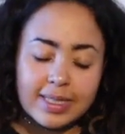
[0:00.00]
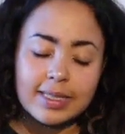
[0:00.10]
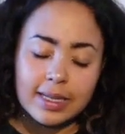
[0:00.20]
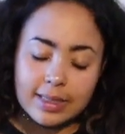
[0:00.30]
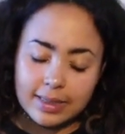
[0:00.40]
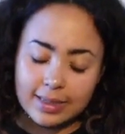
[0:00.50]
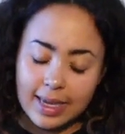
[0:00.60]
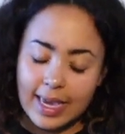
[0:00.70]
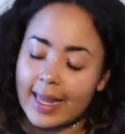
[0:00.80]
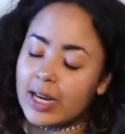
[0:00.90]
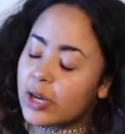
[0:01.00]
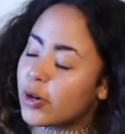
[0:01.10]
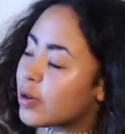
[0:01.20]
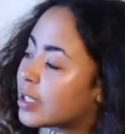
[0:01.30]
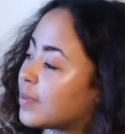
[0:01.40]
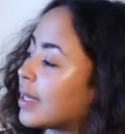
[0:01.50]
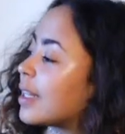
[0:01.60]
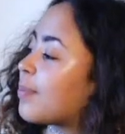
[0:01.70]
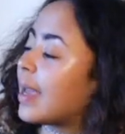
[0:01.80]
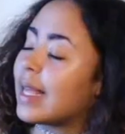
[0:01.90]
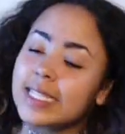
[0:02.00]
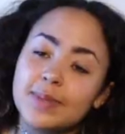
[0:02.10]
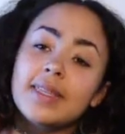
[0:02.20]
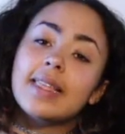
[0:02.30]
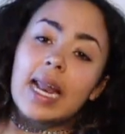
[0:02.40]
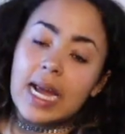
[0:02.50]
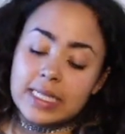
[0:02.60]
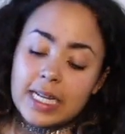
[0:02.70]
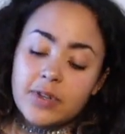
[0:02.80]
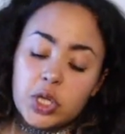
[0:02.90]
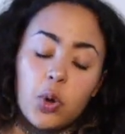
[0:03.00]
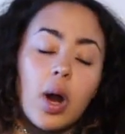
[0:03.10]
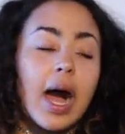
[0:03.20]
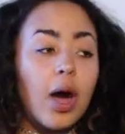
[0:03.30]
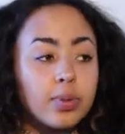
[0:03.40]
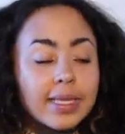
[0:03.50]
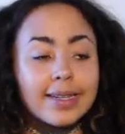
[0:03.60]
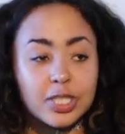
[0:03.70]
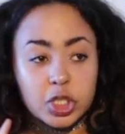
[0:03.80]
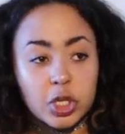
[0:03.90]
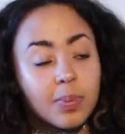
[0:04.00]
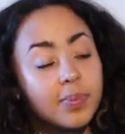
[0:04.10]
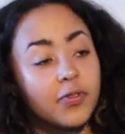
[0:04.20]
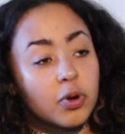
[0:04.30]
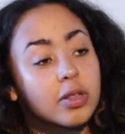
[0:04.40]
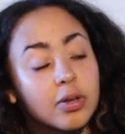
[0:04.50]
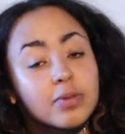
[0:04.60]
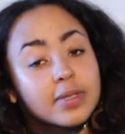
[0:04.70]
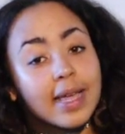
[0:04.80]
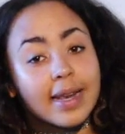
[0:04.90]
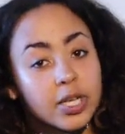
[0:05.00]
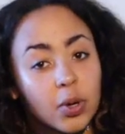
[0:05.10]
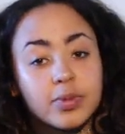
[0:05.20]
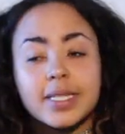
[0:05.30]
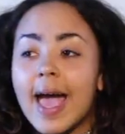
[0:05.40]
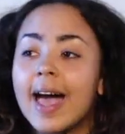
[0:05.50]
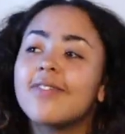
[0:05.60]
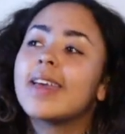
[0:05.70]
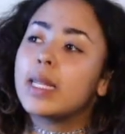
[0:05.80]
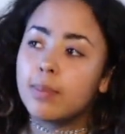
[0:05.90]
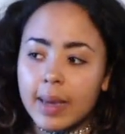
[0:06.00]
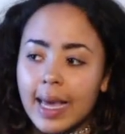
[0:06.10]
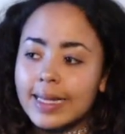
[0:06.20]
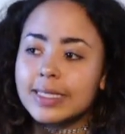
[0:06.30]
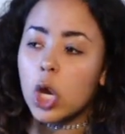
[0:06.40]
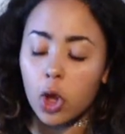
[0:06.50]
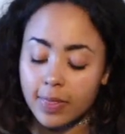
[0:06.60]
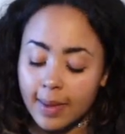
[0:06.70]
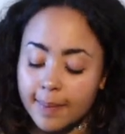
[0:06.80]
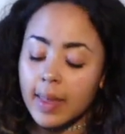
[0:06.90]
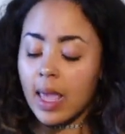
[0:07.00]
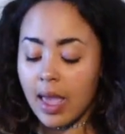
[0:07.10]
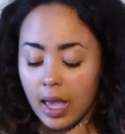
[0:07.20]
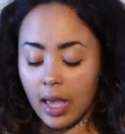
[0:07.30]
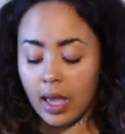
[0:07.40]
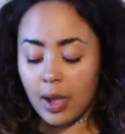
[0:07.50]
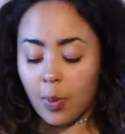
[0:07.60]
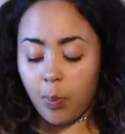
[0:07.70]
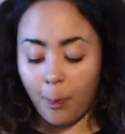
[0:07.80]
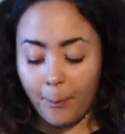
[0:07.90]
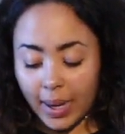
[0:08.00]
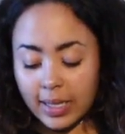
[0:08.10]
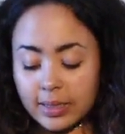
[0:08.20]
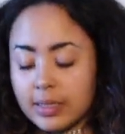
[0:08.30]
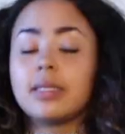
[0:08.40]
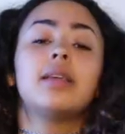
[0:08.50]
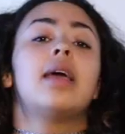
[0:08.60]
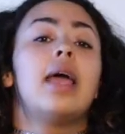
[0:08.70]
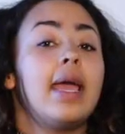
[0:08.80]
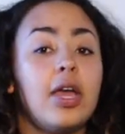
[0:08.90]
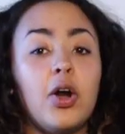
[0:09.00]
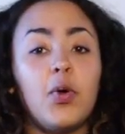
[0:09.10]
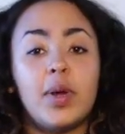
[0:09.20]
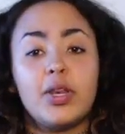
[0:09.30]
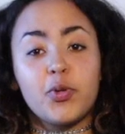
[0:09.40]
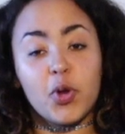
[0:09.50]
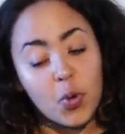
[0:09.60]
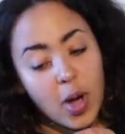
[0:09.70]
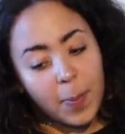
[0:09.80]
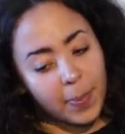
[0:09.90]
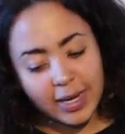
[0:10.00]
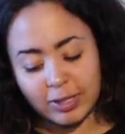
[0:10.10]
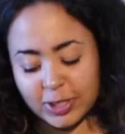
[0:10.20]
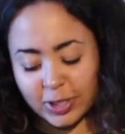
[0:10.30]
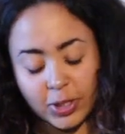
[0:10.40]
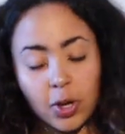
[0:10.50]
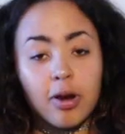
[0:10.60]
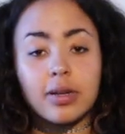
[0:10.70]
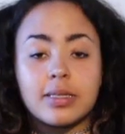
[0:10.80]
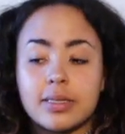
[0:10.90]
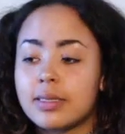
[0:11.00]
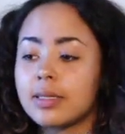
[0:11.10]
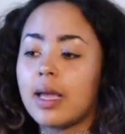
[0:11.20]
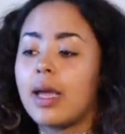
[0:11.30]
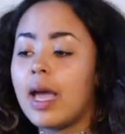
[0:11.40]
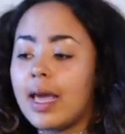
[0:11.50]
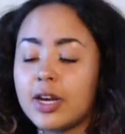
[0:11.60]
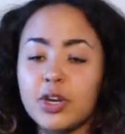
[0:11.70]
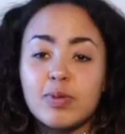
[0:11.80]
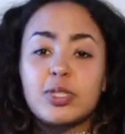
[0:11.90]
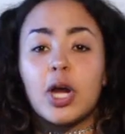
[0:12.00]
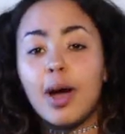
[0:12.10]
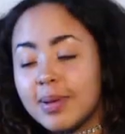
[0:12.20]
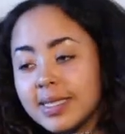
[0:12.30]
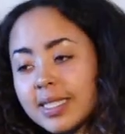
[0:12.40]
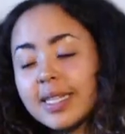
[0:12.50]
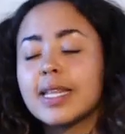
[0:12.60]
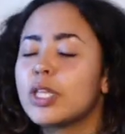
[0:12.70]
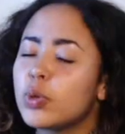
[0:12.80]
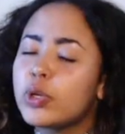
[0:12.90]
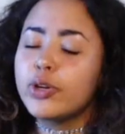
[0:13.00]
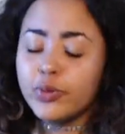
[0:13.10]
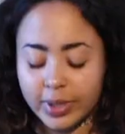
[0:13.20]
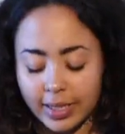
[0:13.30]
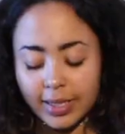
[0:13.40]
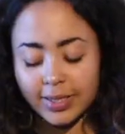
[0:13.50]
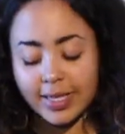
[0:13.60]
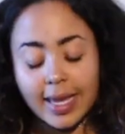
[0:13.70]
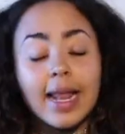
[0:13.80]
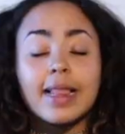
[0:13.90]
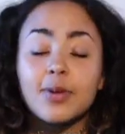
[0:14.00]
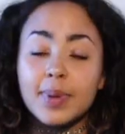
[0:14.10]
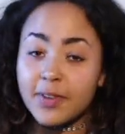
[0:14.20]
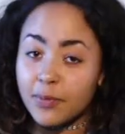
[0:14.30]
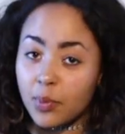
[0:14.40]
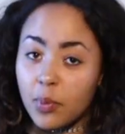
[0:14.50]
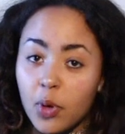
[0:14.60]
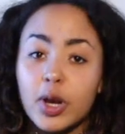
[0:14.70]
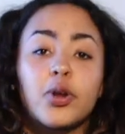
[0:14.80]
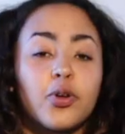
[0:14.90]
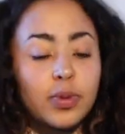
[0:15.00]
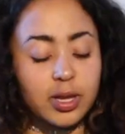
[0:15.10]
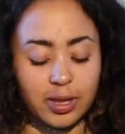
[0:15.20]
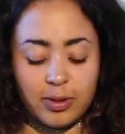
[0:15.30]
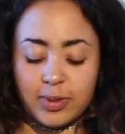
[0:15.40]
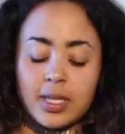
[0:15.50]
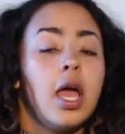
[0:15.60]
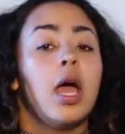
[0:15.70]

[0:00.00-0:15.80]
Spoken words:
It sucks to say, and it hurts me and it pains me that I actually have to go out and shop for clothes that don't have any bands on them. But hey ho, when you grow up and you start at a new job and shit, you do need to get a little bit of more normal clothes.